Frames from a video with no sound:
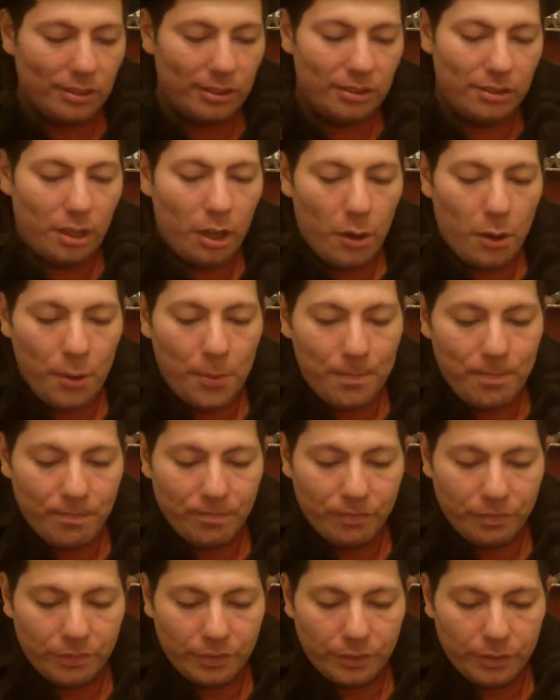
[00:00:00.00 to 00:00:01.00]
So,
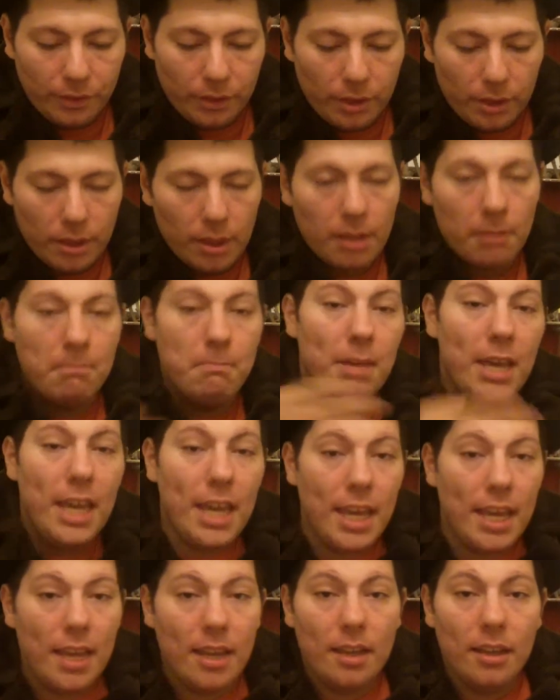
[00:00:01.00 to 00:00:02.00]

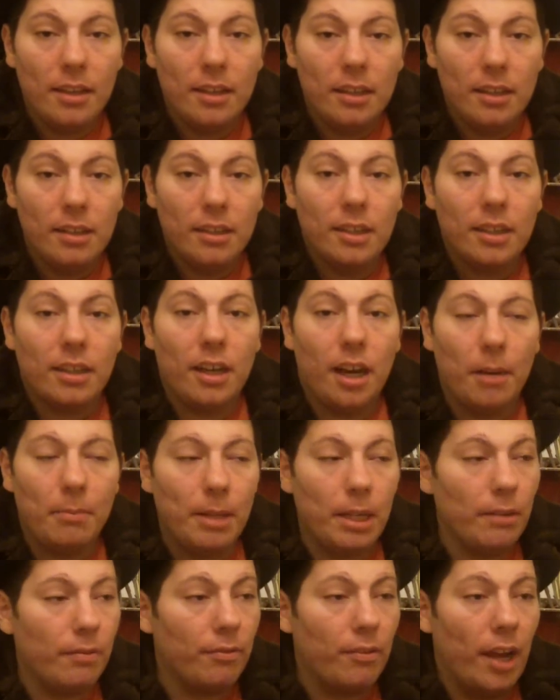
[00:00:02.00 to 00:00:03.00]
me,
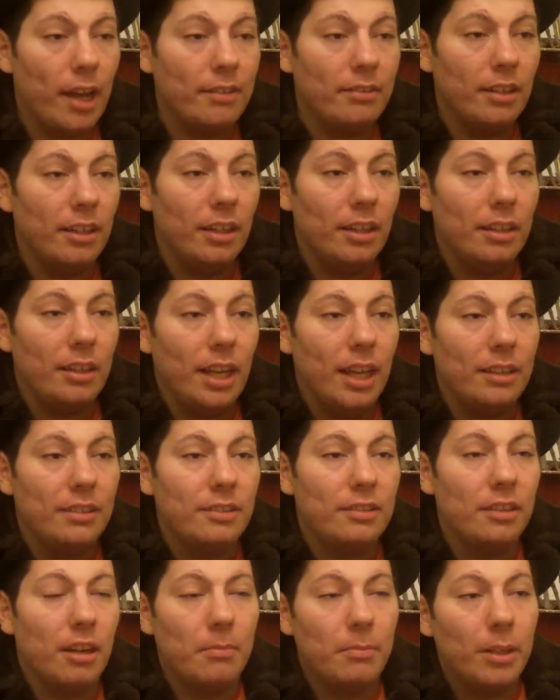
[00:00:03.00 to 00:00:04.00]
coming
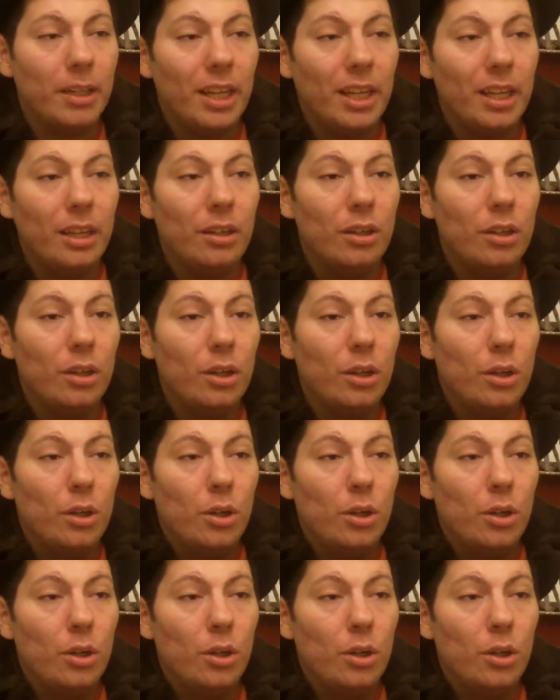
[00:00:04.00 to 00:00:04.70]
as somebody